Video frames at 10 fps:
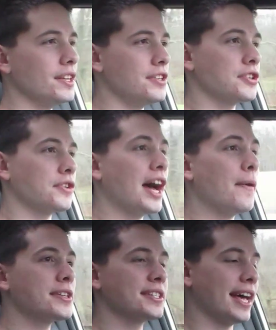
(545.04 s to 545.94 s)
So
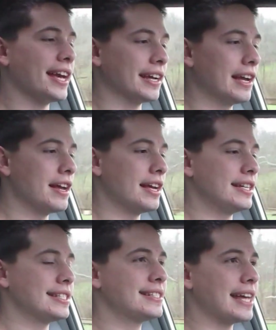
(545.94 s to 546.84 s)
that was like
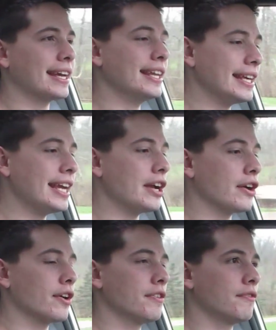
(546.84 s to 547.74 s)
second
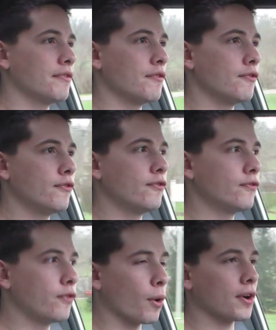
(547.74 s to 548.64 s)
gear,
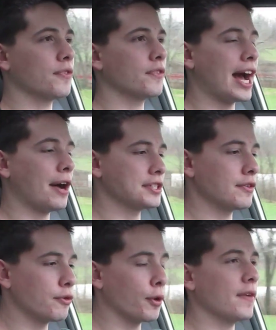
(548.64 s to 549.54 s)

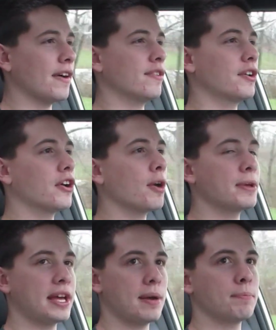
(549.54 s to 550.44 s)
4,000, 4,500
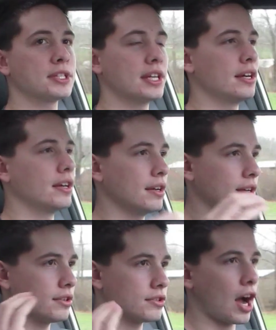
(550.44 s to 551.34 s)

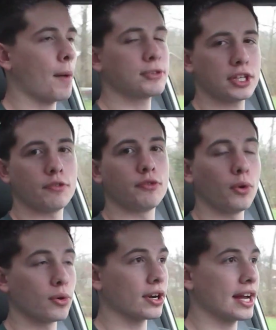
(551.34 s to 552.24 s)
RPMs, drop it to the
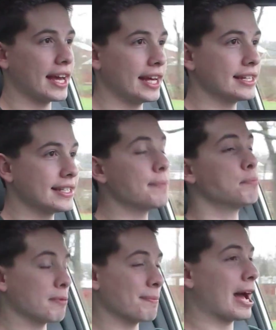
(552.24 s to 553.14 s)
floor, and it did
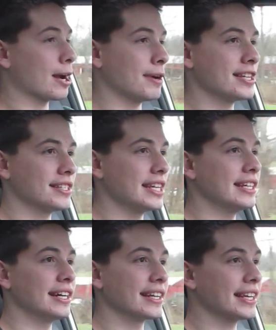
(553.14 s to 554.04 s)
put me back in my
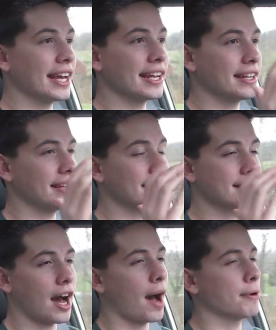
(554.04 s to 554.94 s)
seat. Again, the
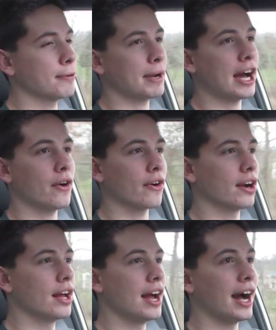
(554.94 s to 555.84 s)
top end
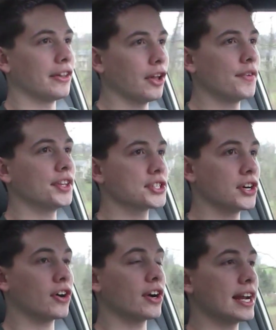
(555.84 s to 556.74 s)
power, I love on this
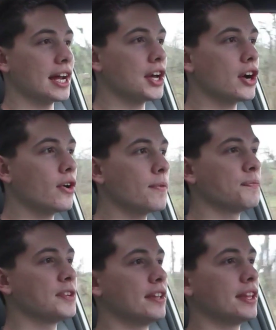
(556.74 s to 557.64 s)
car, and I know
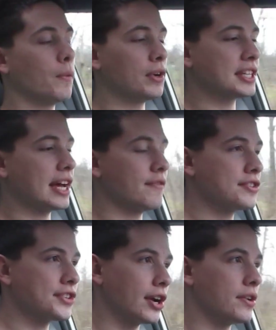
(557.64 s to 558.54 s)
that once I
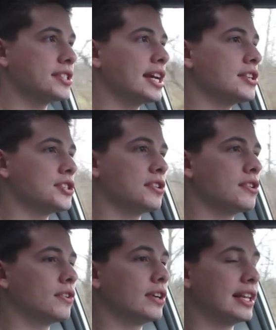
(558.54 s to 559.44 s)
eventually go stage
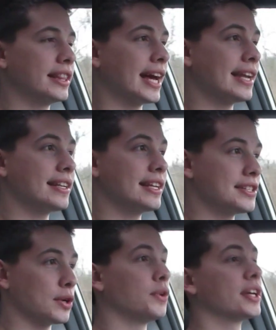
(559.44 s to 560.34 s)
2, that
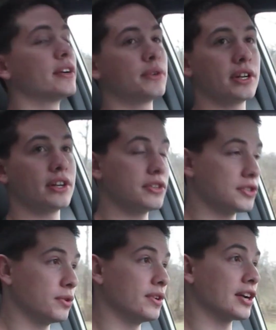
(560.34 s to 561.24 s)
is only going
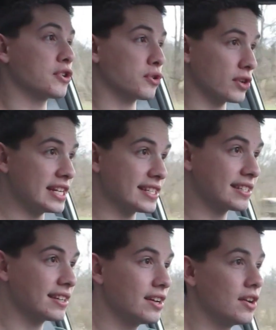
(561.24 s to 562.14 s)
to
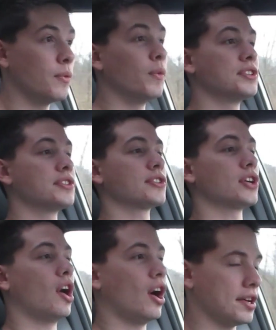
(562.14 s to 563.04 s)
increase, which is
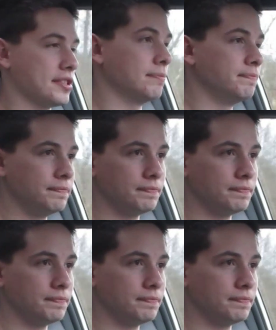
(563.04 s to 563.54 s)
just awesome.